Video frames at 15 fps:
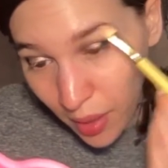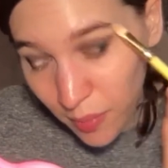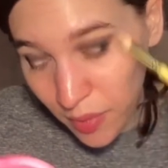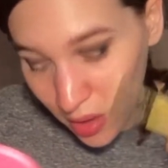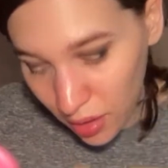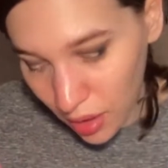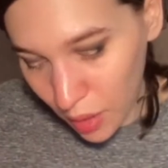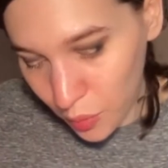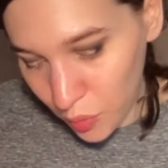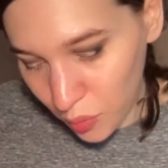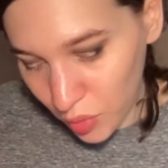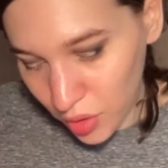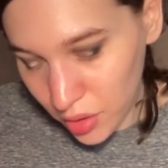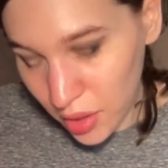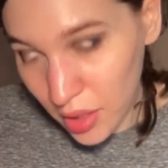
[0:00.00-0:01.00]
I mean, a couple
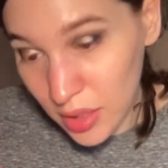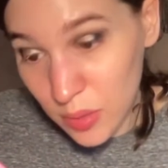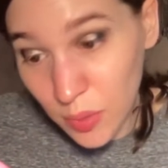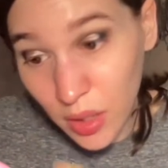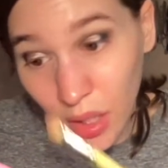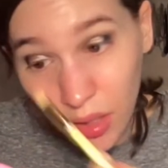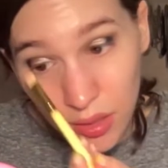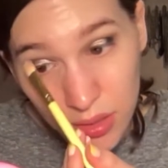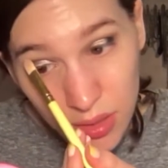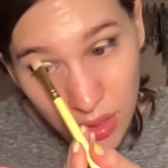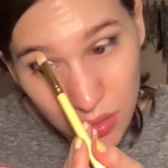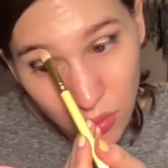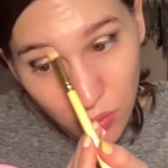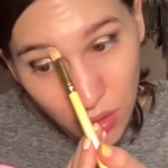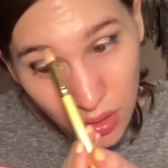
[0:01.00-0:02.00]
more things, but honestly,
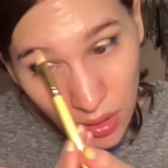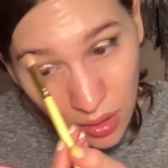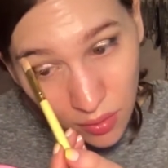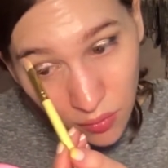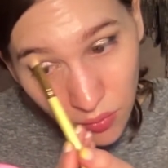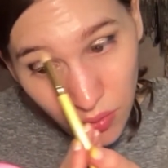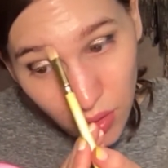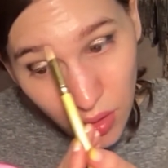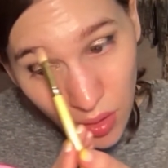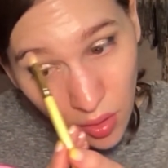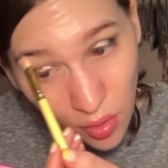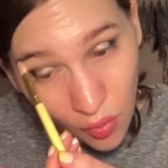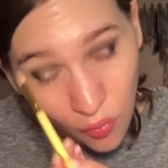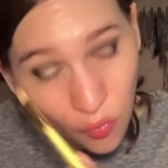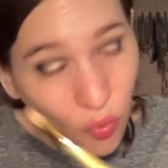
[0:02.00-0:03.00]
it's only like
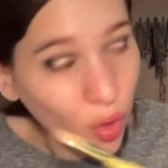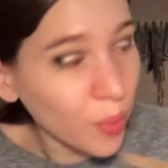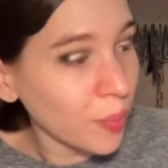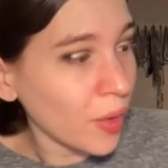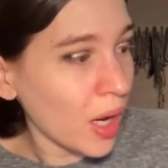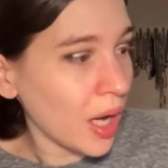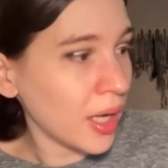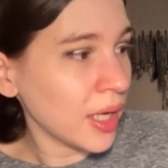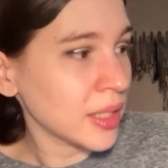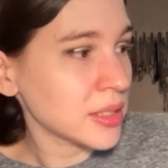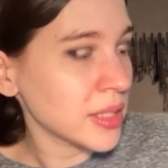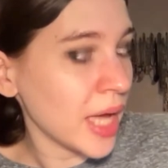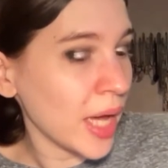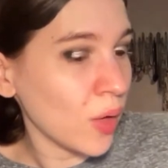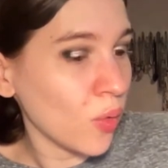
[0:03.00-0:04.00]
four
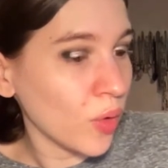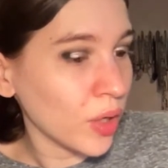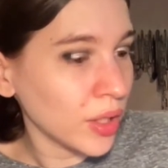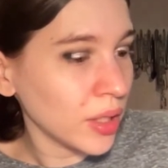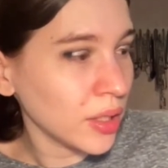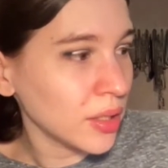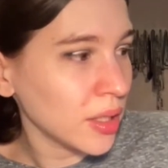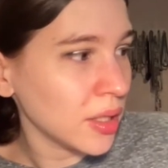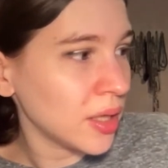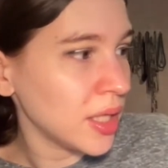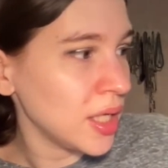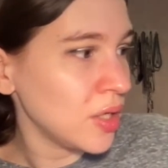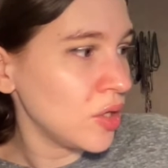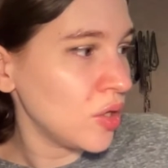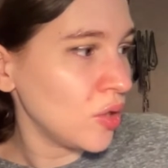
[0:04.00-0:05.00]
products. I ordered
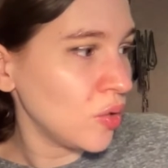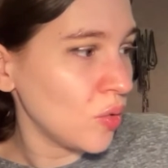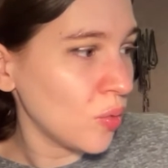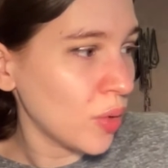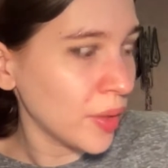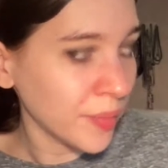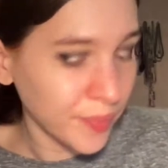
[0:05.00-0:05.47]
the new